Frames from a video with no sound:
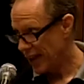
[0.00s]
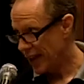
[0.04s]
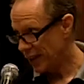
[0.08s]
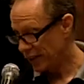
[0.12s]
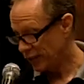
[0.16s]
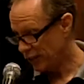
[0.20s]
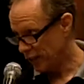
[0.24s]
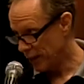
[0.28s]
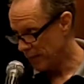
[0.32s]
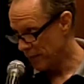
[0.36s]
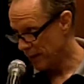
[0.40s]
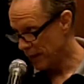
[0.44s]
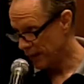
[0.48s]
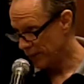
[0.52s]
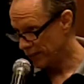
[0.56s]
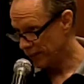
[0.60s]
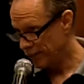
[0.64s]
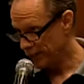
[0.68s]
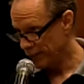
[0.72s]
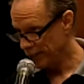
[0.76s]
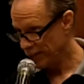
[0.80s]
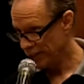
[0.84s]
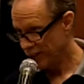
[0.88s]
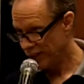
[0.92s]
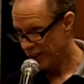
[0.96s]

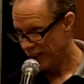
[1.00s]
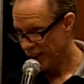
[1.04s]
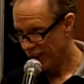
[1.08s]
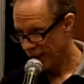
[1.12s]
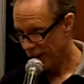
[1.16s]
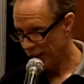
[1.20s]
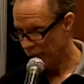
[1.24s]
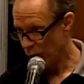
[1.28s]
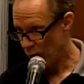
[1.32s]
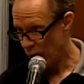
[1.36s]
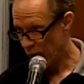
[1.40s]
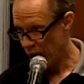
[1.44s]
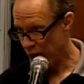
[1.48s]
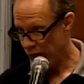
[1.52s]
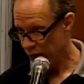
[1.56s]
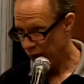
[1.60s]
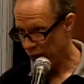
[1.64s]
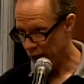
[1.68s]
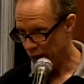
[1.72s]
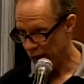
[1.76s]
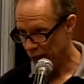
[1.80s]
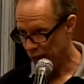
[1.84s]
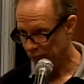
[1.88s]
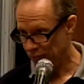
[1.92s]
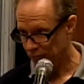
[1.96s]
SMSs, and
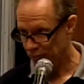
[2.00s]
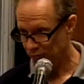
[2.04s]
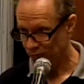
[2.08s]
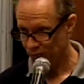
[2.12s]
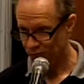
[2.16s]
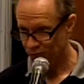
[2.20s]
Wi-Fi.